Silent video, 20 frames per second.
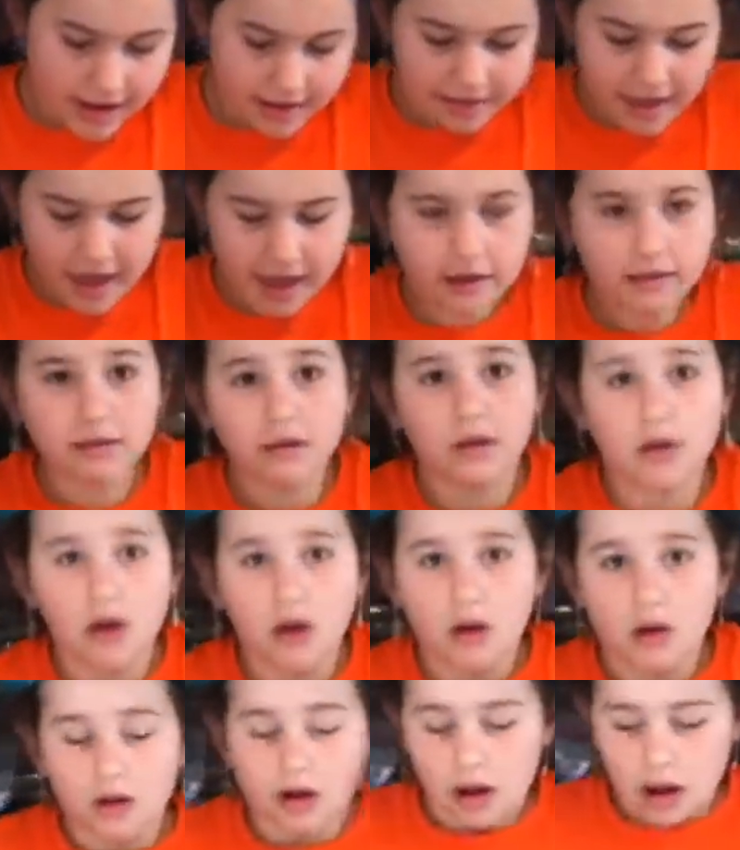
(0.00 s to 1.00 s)
And then,
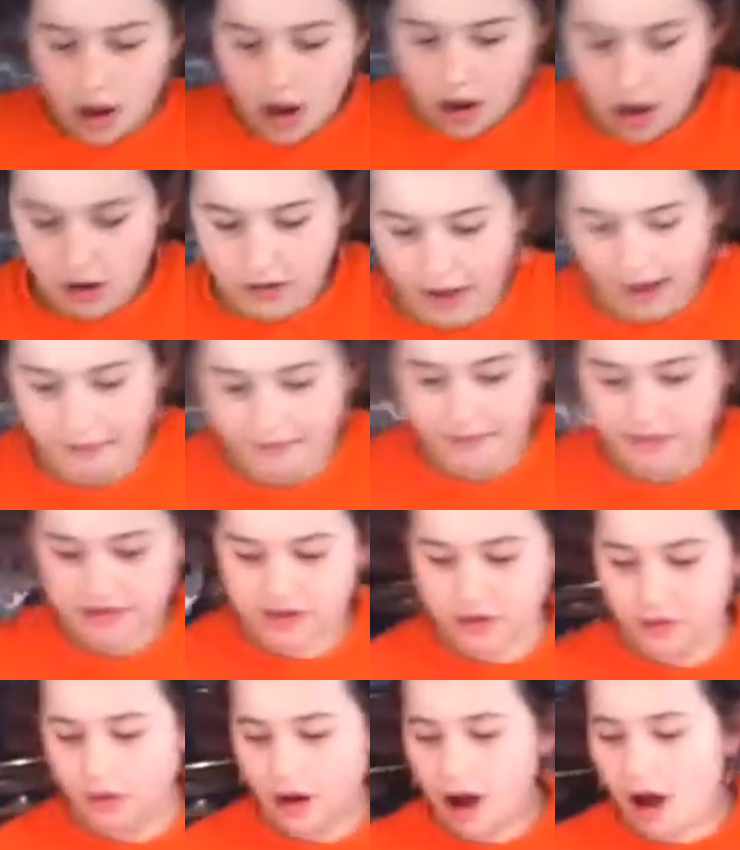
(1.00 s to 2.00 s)
okay,
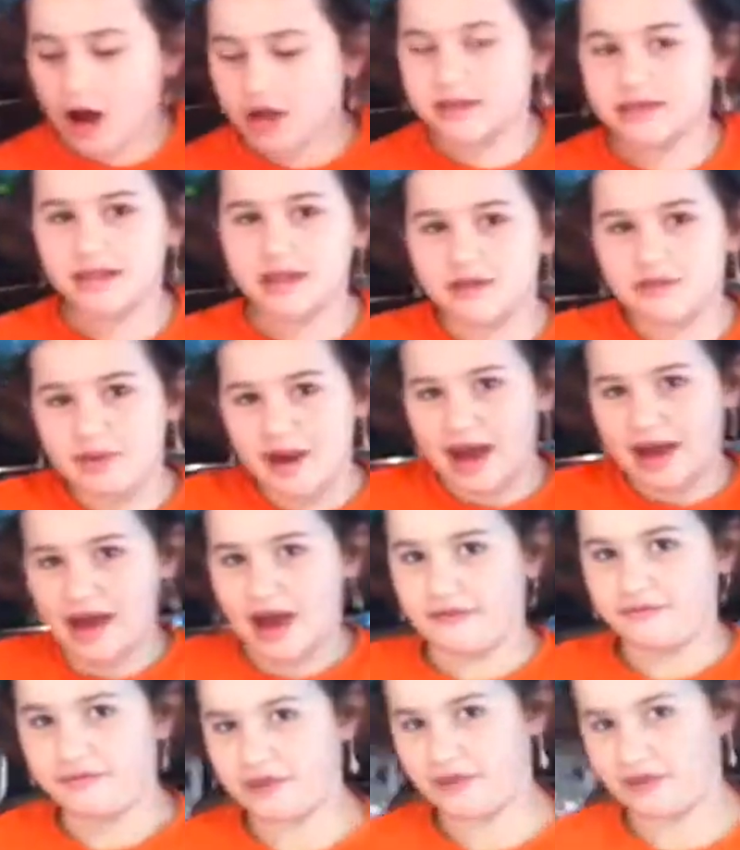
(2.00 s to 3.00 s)
so I'll see you back
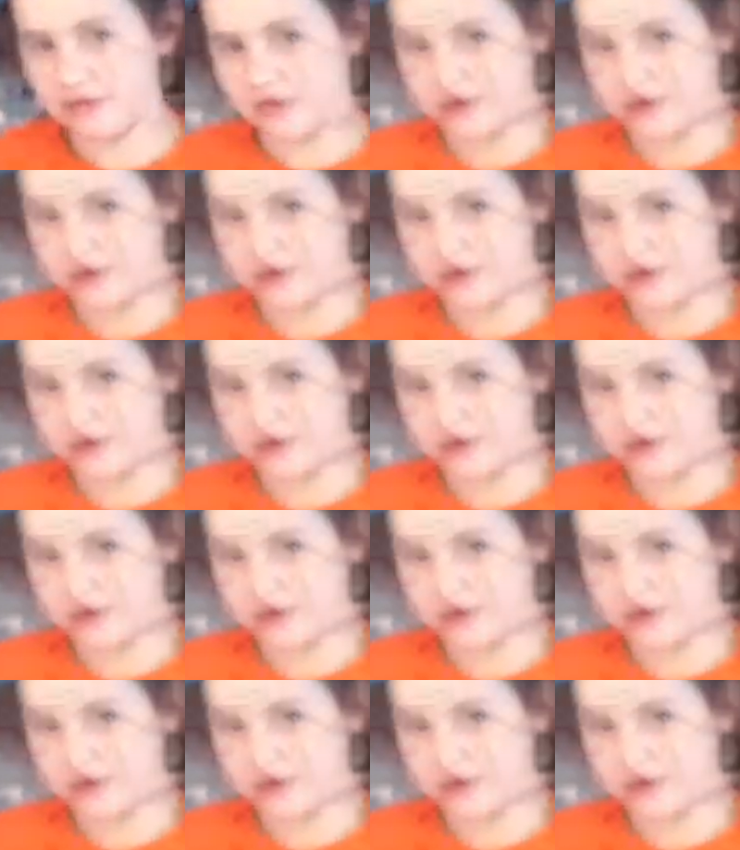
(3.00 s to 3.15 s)
after